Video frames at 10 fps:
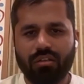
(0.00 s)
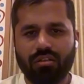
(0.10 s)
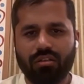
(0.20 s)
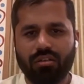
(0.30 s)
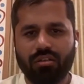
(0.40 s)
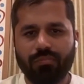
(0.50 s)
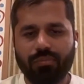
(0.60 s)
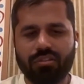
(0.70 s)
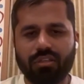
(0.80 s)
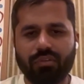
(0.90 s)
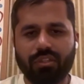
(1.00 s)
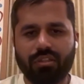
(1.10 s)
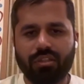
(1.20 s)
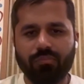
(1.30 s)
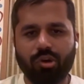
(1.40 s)
a person
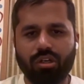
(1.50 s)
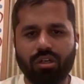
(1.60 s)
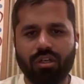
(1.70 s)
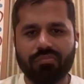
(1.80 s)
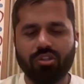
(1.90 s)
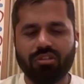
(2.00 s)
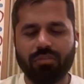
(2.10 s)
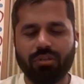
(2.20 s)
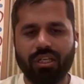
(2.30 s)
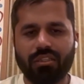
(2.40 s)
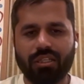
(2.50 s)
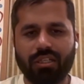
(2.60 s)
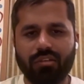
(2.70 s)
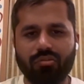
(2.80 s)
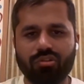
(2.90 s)
with important responsibilities
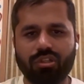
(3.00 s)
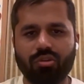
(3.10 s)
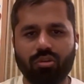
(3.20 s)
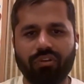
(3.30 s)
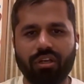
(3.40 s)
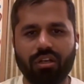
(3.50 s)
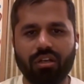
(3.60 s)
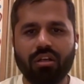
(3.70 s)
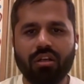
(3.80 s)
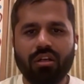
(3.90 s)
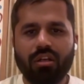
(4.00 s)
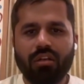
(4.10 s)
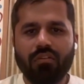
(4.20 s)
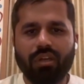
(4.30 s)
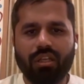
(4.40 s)
and who's a known figure,
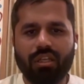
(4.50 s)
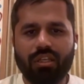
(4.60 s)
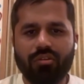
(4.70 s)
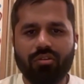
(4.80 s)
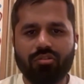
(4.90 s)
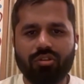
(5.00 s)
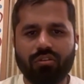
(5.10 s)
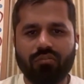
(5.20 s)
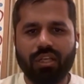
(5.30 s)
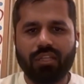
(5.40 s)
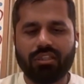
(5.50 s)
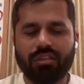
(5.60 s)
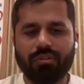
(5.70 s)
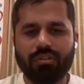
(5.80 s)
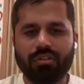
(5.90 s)
when he, sort of
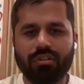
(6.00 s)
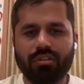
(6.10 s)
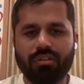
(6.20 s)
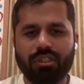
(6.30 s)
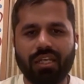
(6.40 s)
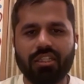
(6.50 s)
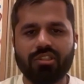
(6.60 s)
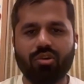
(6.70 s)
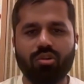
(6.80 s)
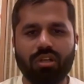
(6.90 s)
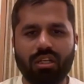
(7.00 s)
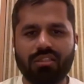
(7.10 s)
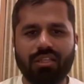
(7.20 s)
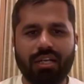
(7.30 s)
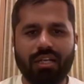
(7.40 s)
takes up a Chinese
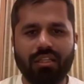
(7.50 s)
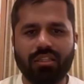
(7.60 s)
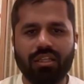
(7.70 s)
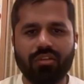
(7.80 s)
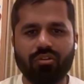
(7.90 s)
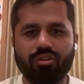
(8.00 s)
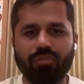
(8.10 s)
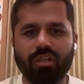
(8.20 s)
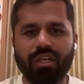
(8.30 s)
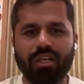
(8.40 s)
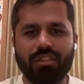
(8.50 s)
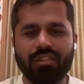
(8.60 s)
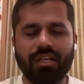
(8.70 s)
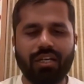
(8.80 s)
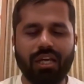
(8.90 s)
drone in his hand and then,
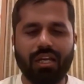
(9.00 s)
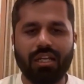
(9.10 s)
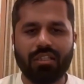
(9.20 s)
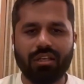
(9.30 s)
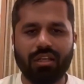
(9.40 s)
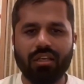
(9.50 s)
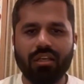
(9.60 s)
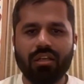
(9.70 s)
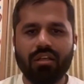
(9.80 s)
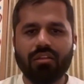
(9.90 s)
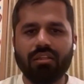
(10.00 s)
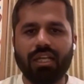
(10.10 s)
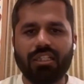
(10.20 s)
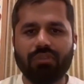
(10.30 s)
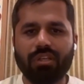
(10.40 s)
belittles the entire industry,
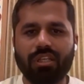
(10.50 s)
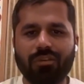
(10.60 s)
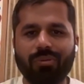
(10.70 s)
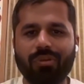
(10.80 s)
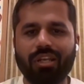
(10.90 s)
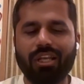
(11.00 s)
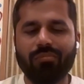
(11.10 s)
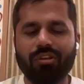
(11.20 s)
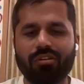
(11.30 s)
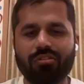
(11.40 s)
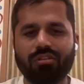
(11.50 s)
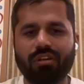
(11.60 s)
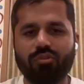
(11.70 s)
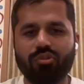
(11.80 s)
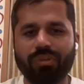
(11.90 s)
that's when young people like me
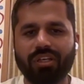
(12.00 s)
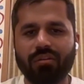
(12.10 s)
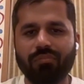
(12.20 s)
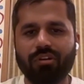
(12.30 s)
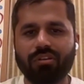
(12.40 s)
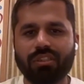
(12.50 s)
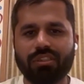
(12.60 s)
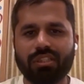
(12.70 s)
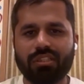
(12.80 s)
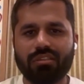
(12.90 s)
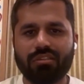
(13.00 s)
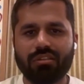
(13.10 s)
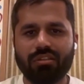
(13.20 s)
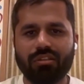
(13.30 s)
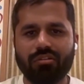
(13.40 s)
also have to speak up, because it's
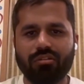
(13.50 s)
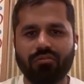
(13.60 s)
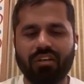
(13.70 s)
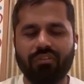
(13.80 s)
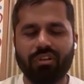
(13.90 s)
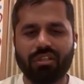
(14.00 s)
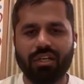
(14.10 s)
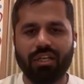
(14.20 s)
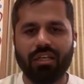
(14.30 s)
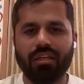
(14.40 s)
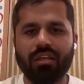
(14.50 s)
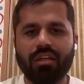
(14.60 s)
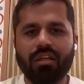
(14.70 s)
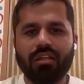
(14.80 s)
just, quite frustrating